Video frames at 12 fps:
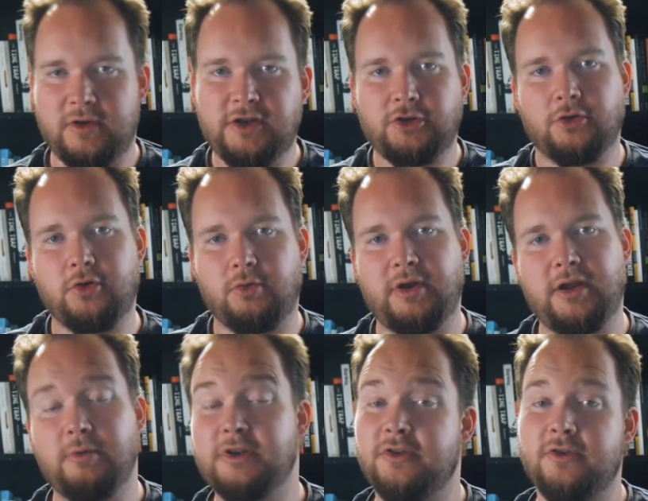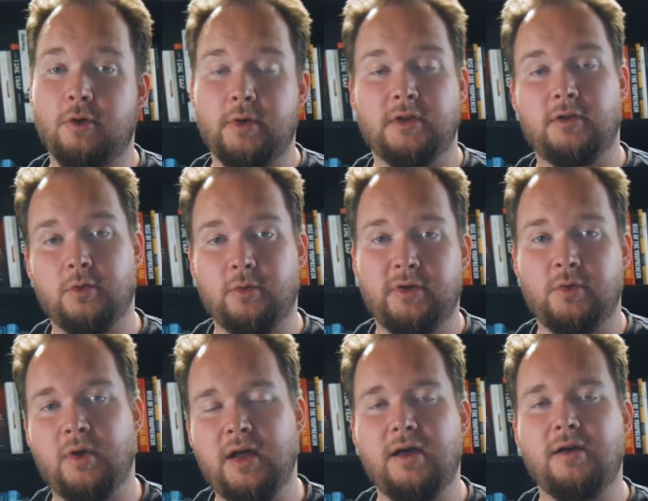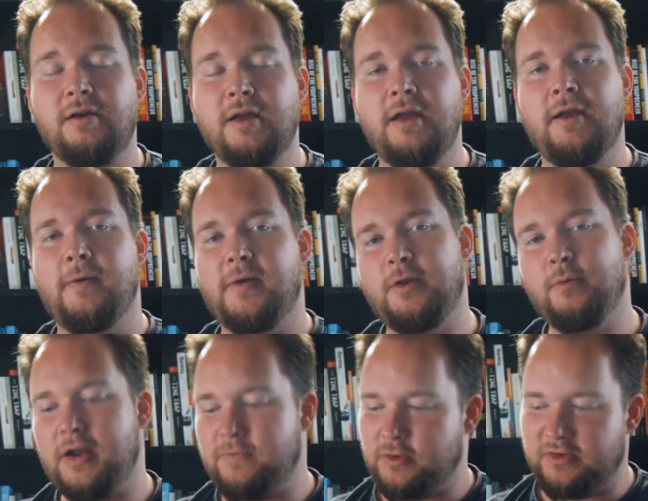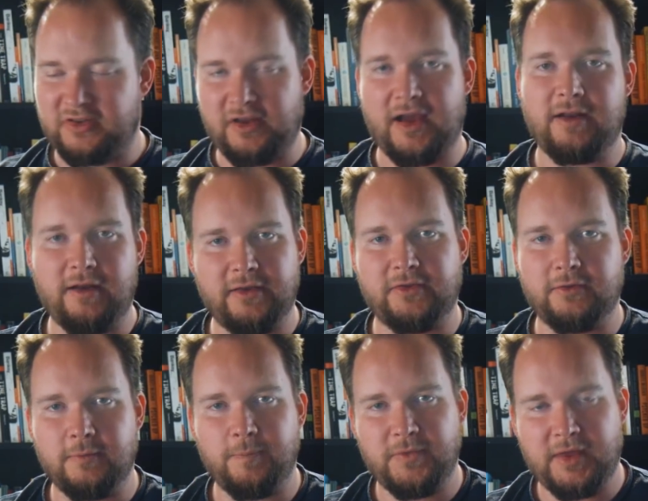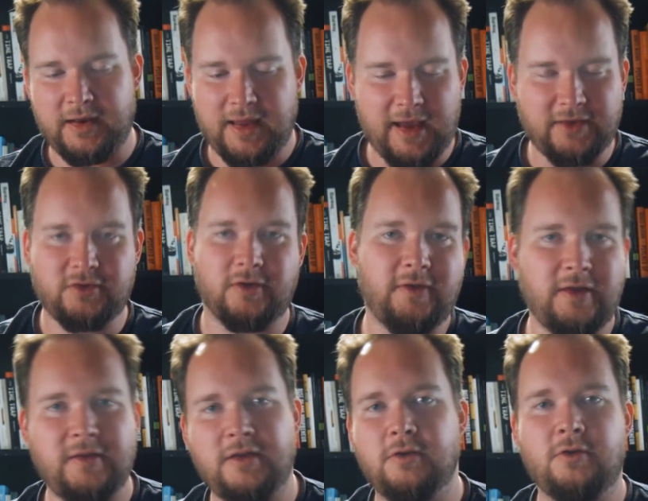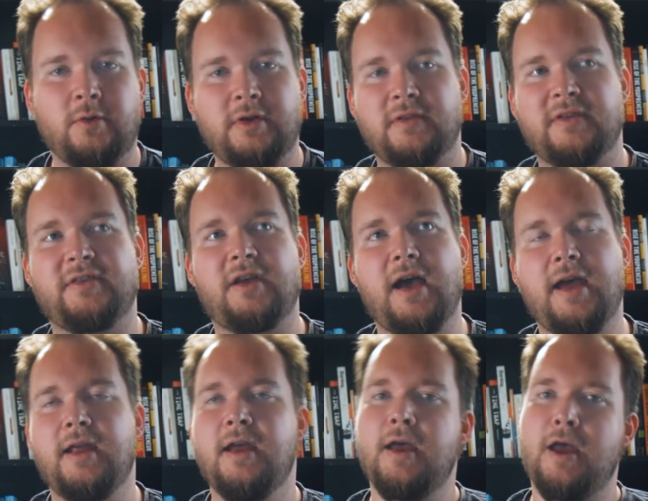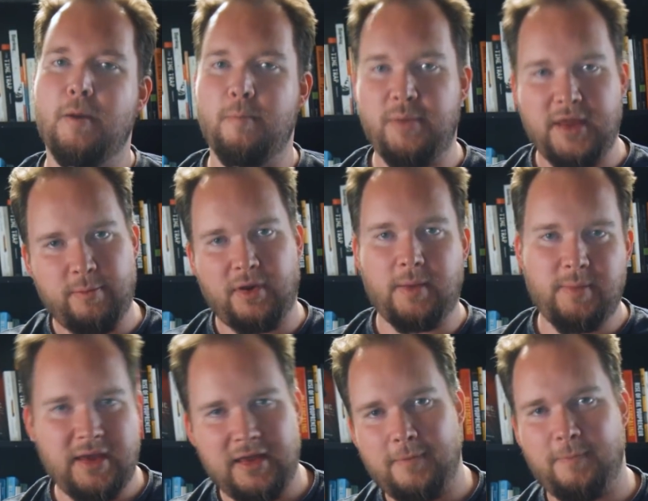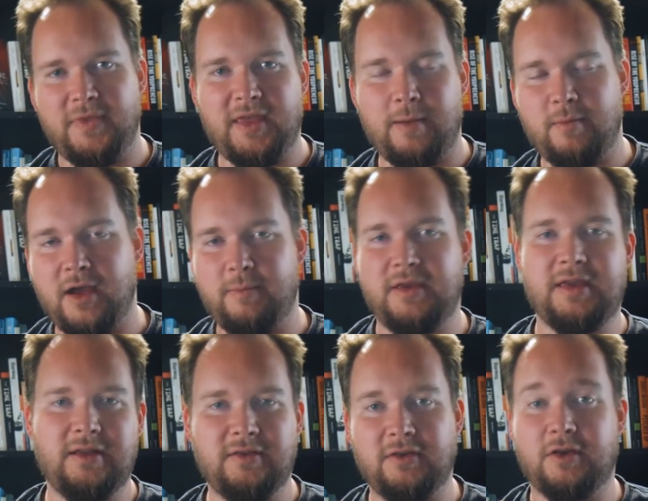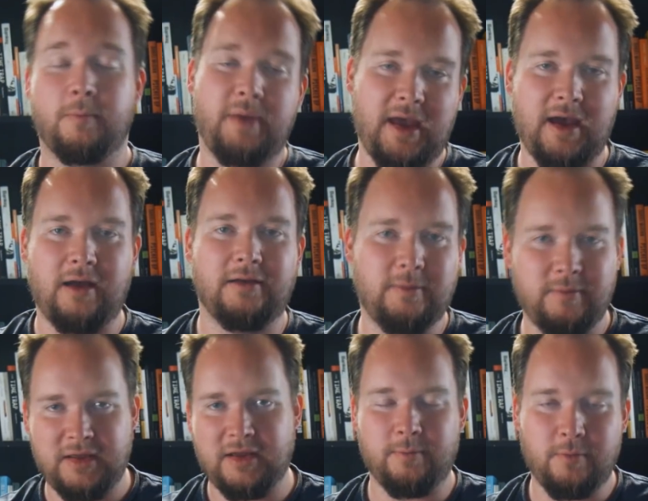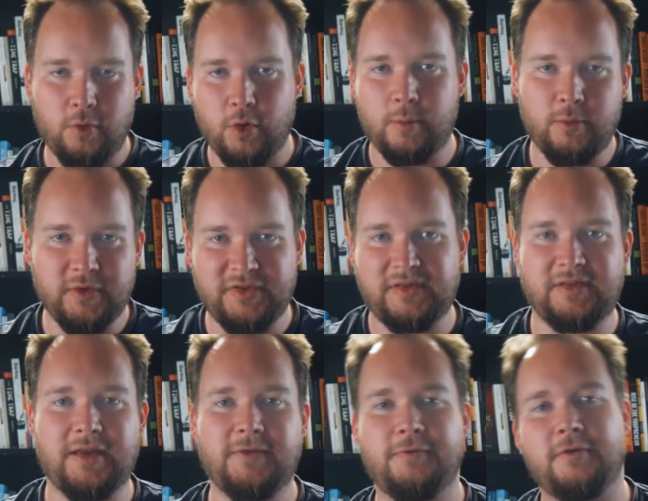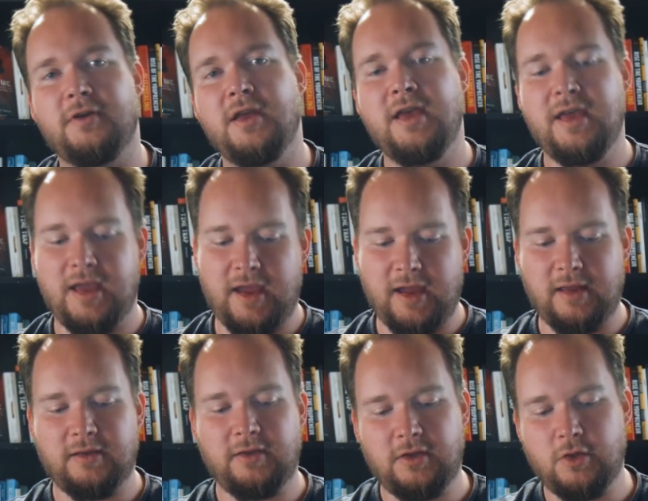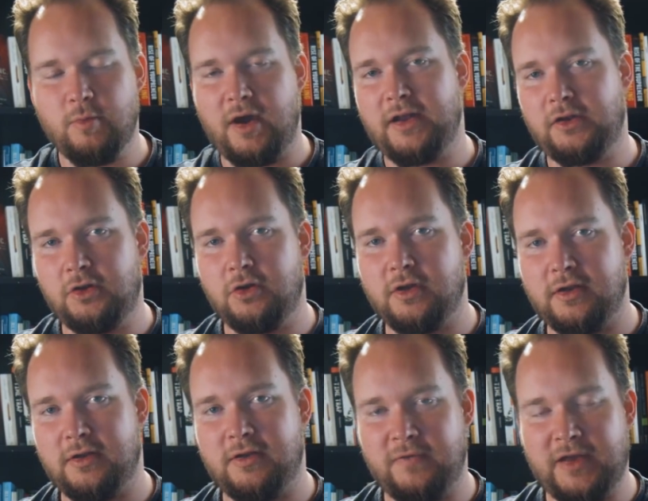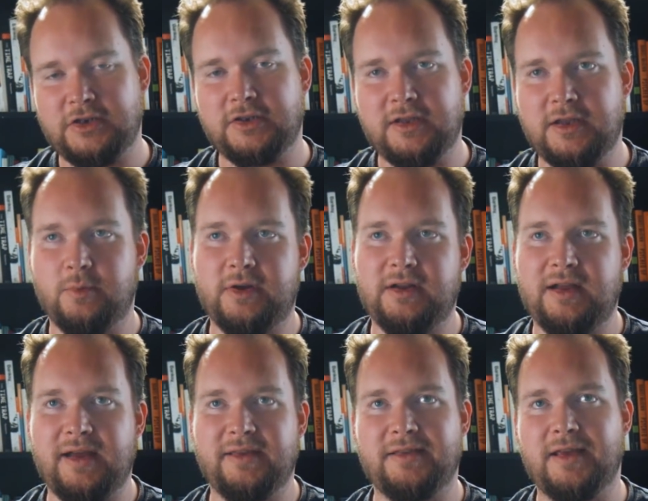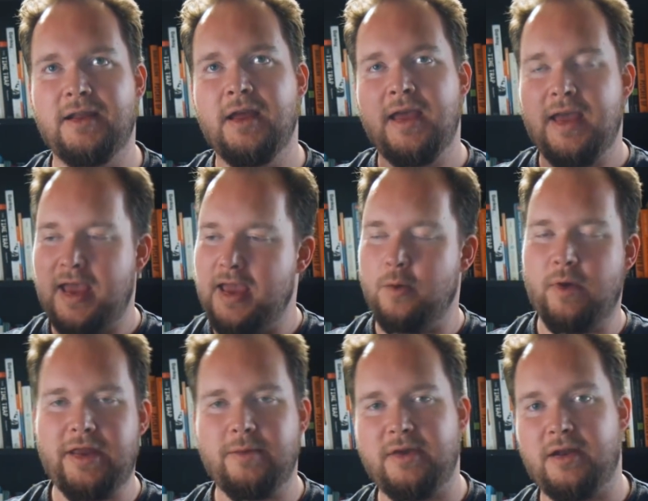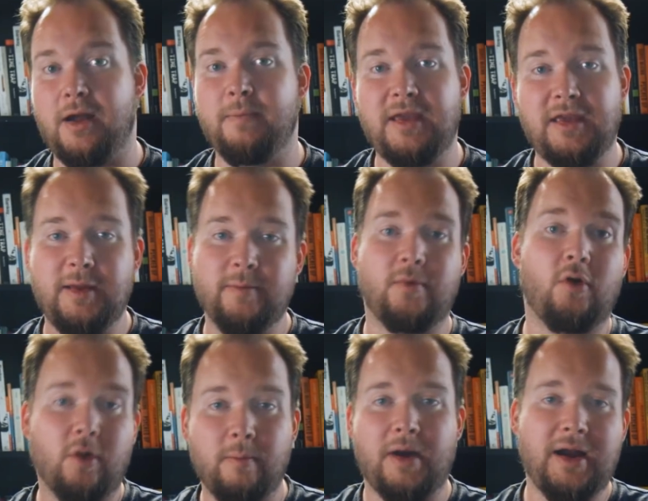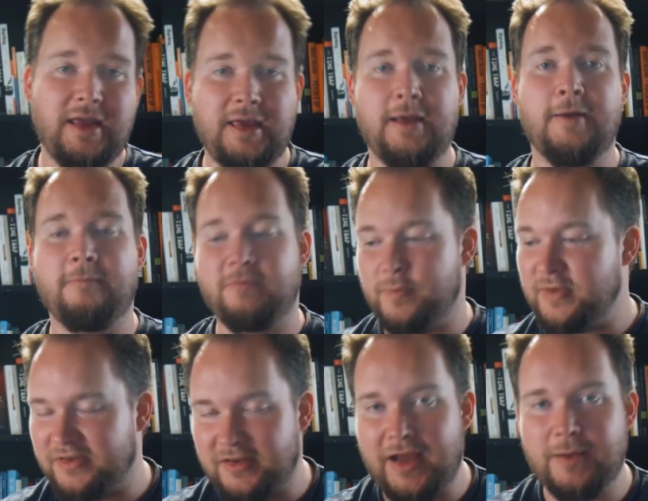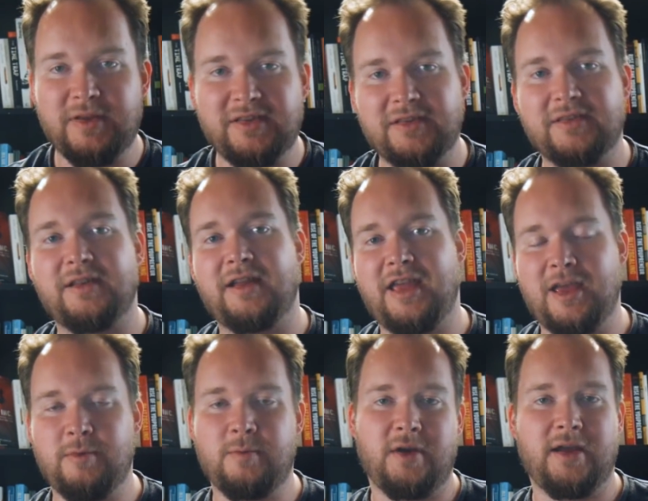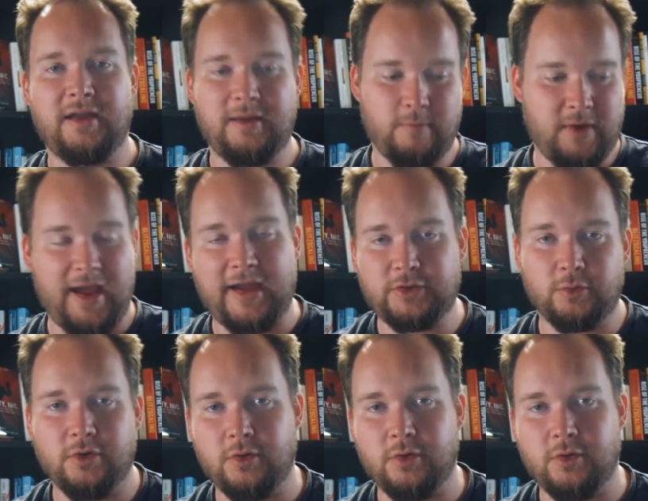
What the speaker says: initial career, which is going along really well, and you might have your side hustle, that extra thing that you're doing on the side. Bit by bit, that might begin to compound become more and more successful. And you might look at it eventually and realize that, hey, wait a minute, I'm making more money from this side business than I am in my actual